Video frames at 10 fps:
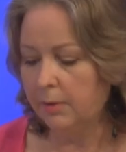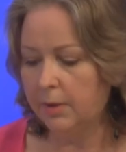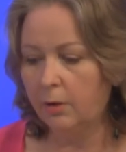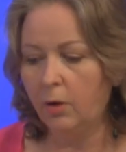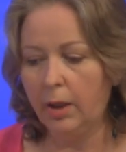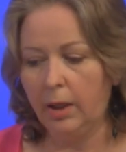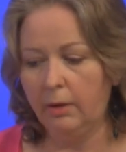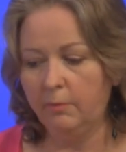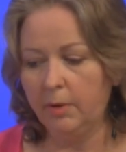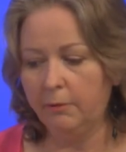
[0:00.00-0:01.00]
so I
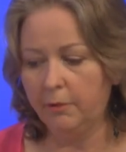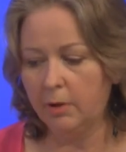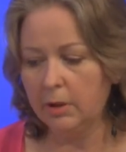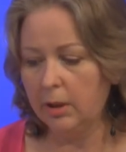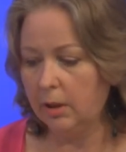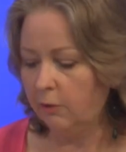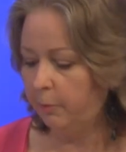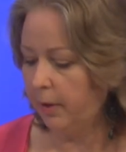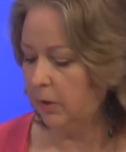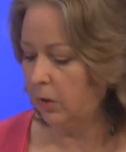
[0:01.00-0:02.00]
have my first layer of
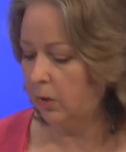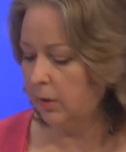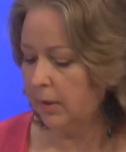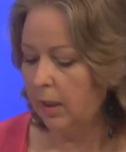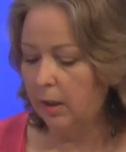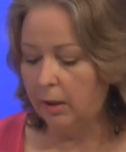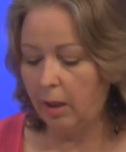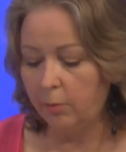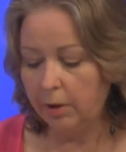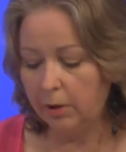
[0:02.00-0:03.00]
petals.
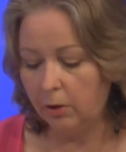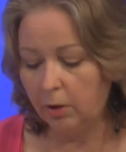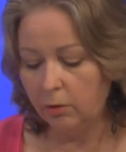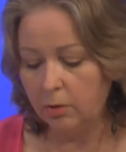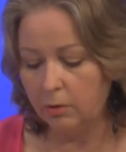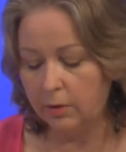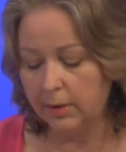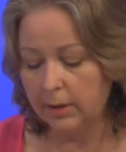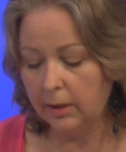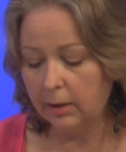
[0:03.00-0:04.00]
Now I'm gonna go do the
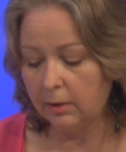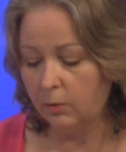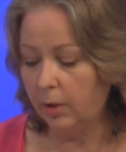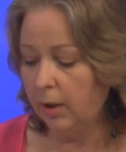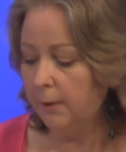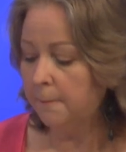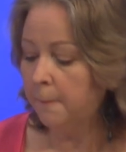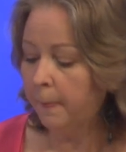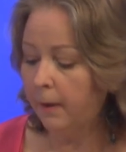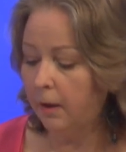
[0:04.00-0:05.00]
second one.
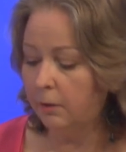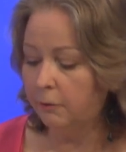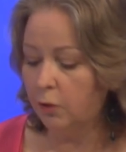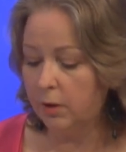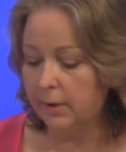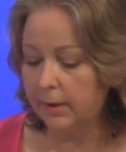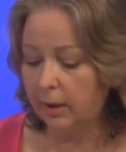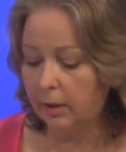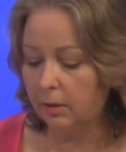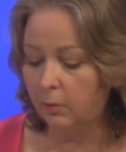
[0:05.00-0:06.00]
And for the
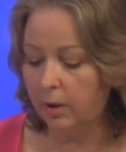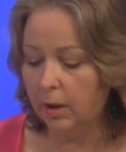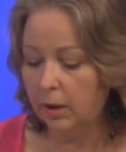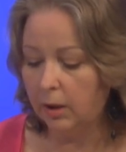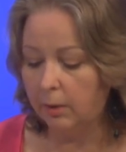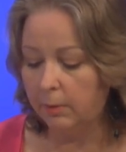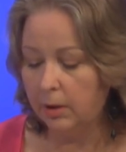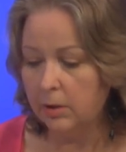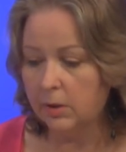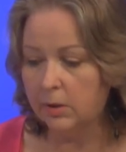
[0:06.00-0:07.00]
second one, I'm
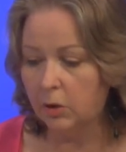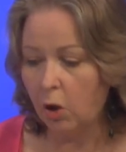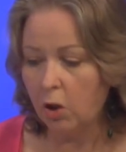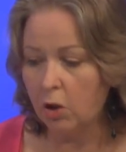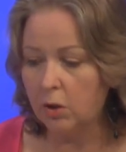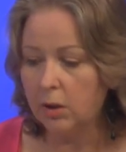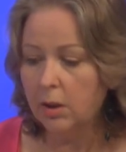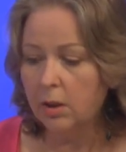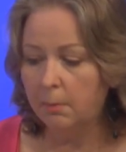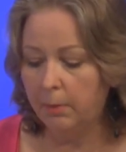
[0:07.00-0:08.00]
gonna start
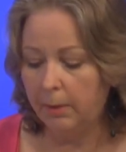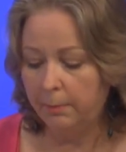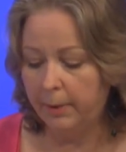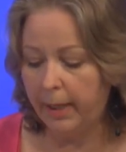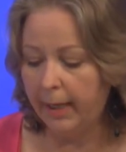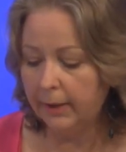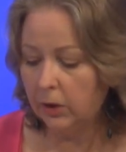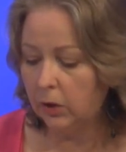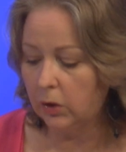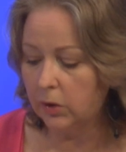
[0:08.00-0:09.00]
my
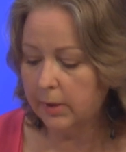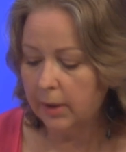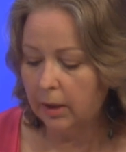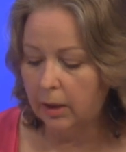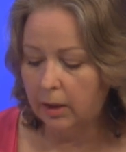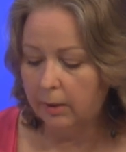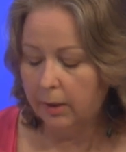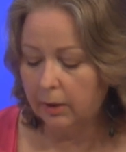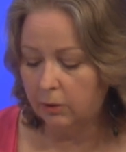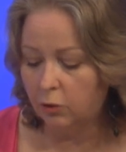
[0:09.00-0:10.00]
petals,
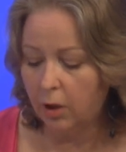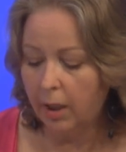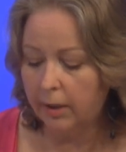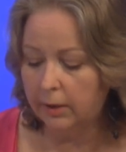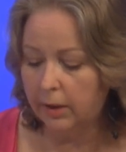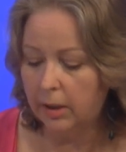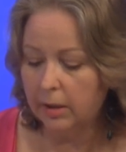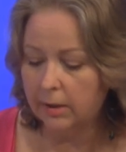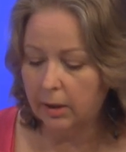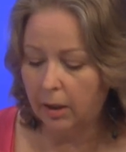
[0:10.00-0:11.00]
gonna try at
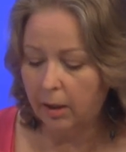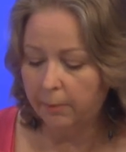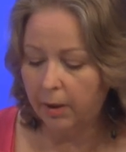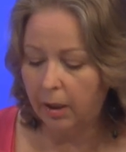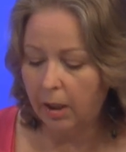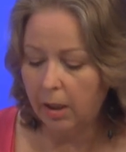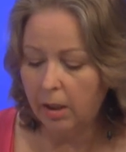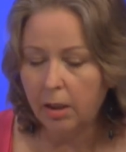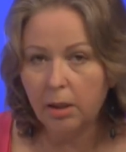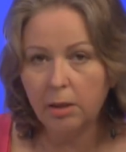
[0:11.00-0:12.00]
least, um,
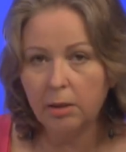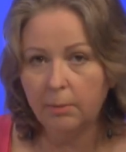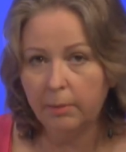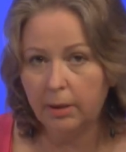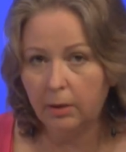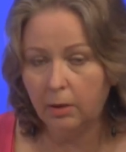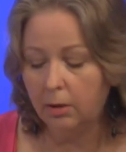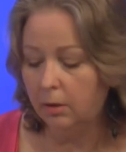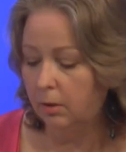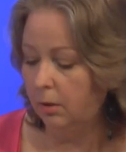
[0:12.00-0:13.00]
in the
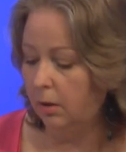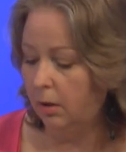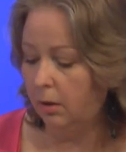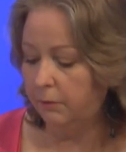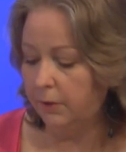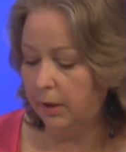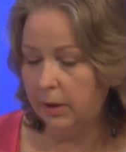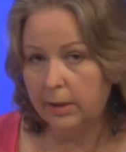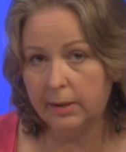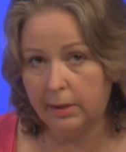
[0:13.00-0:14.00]
middle of the
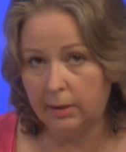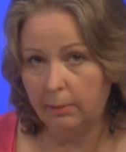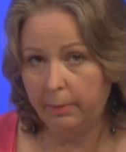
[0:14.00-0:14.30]
existing